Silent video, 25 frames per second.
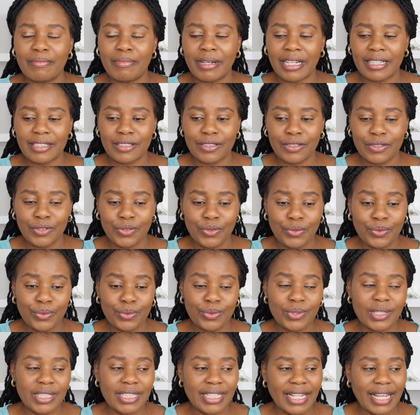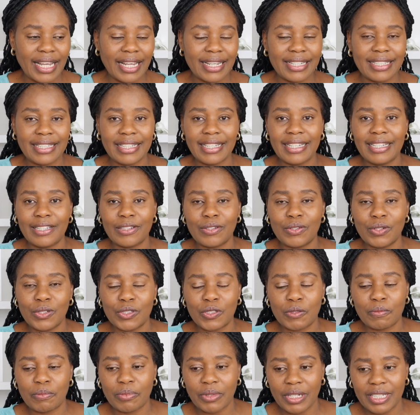but you stand in
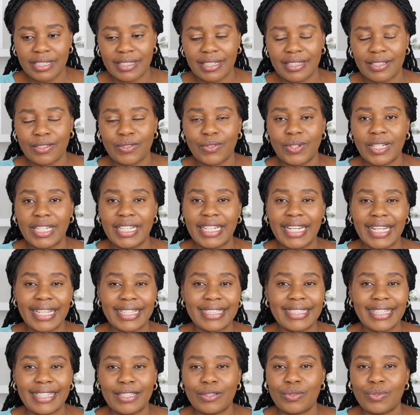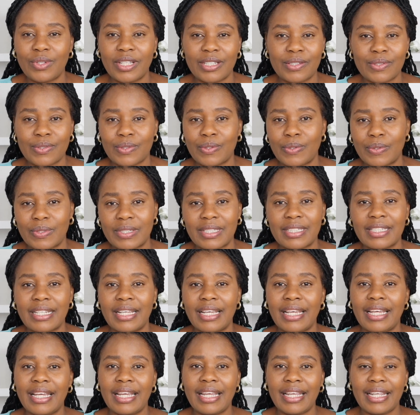God's presence, connected to the source.
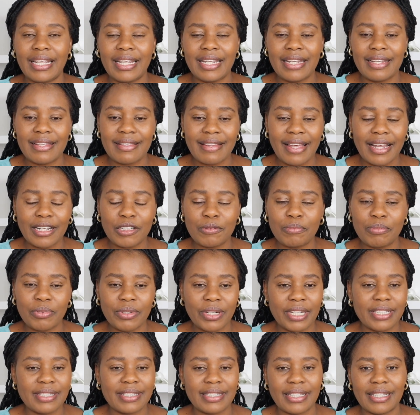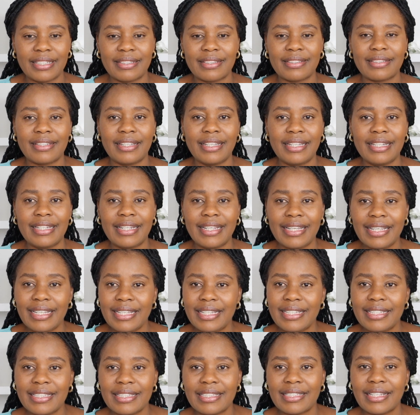In that presence, in
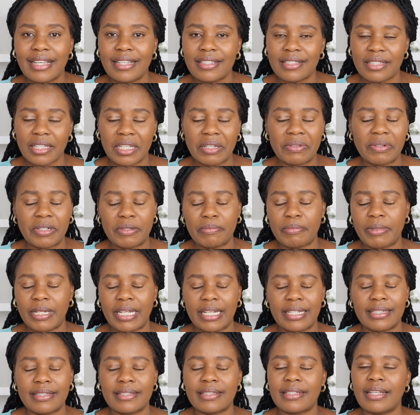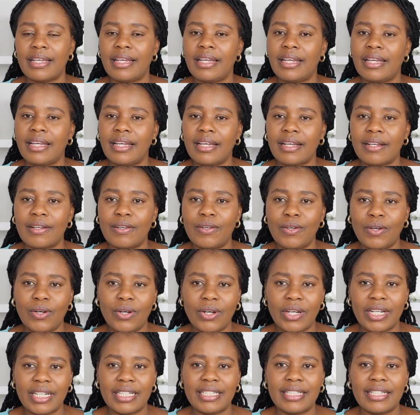His secret place,
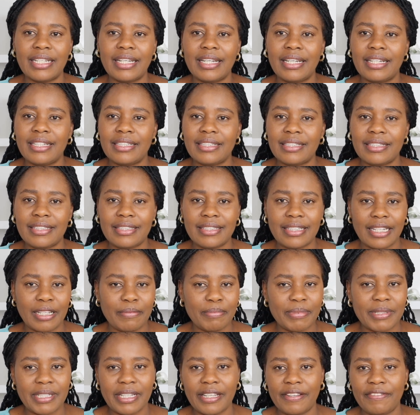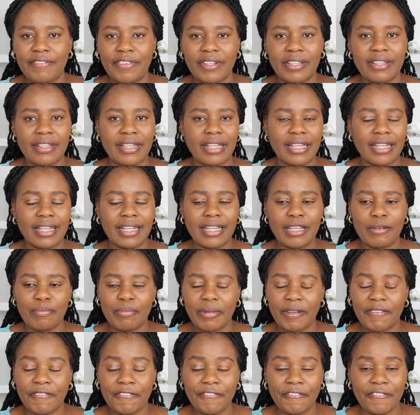God shapes everything,
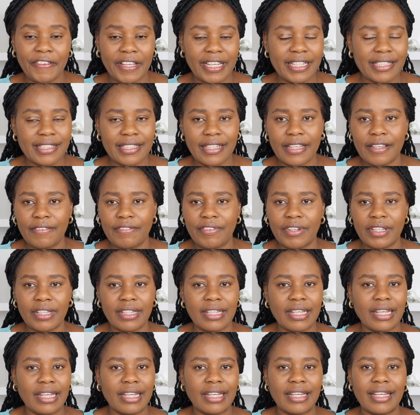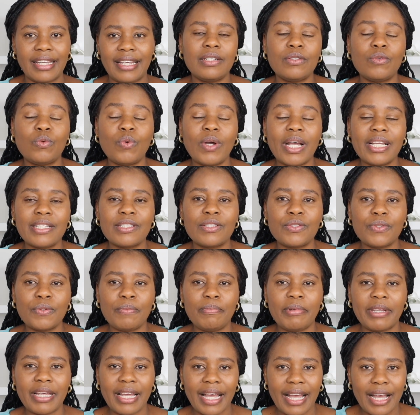perfects everything. And once you'll
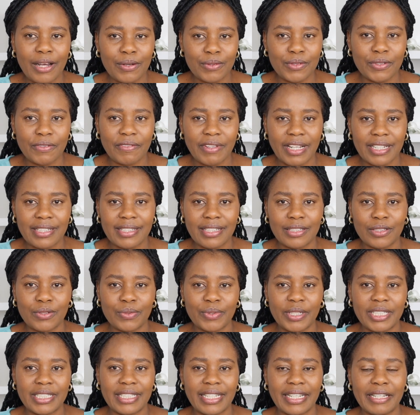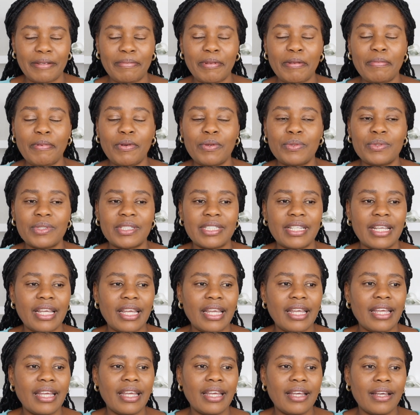be out of that situation, people will
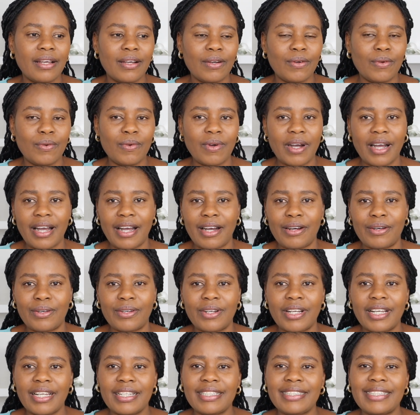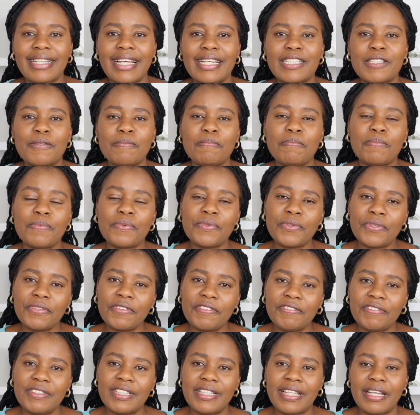say, wow, she has
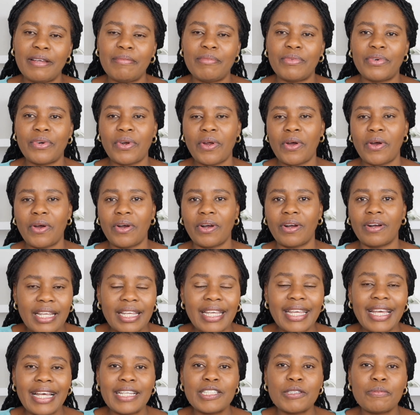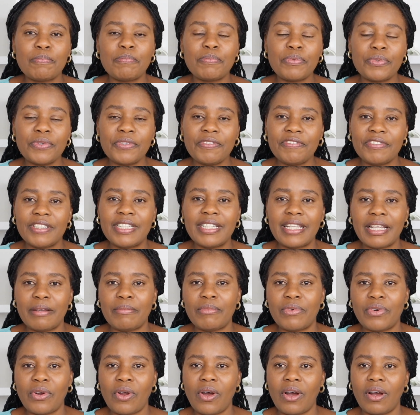proved them wrong. He has proved
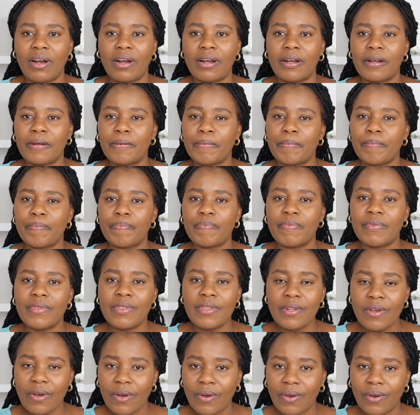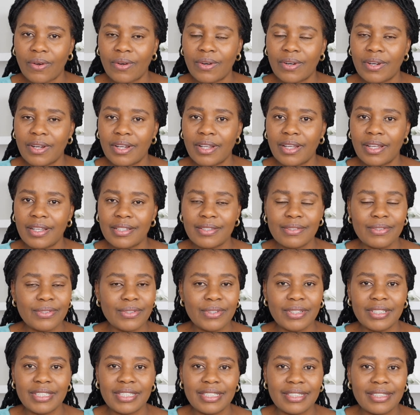them wrong. No. It's
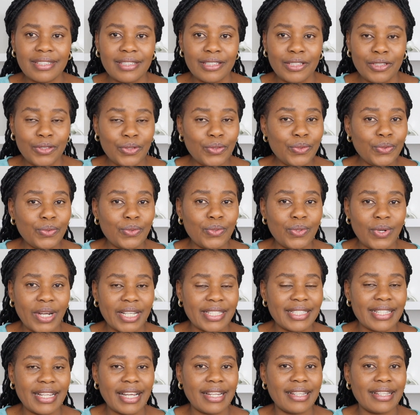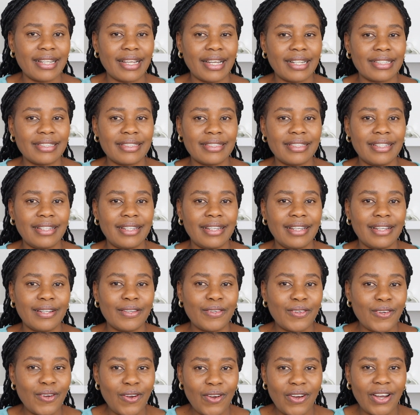not you who has done that.
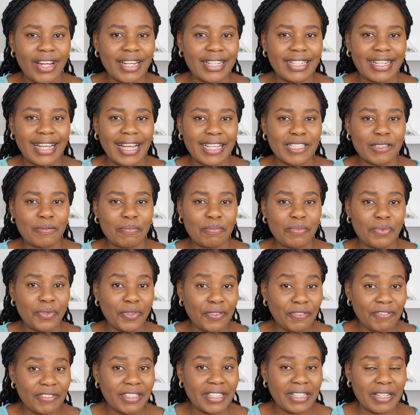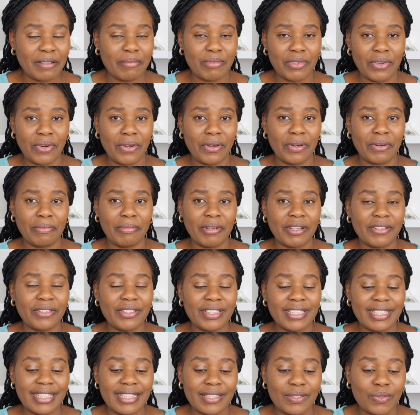God has proved them wrong,
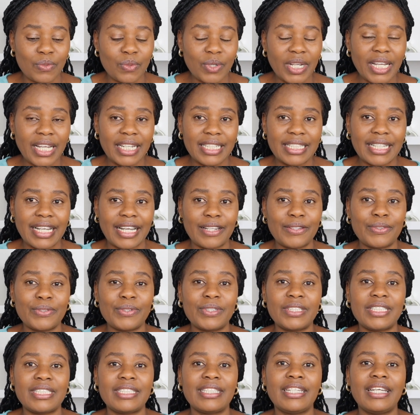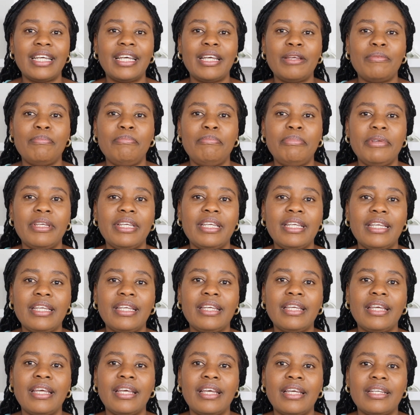because His word cannot
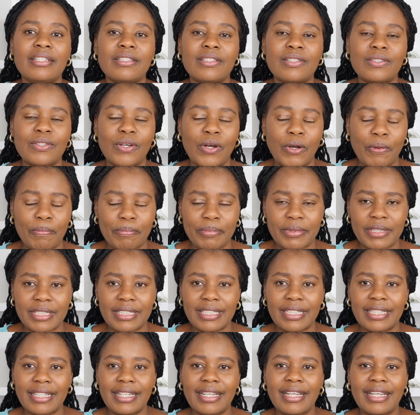be stopped.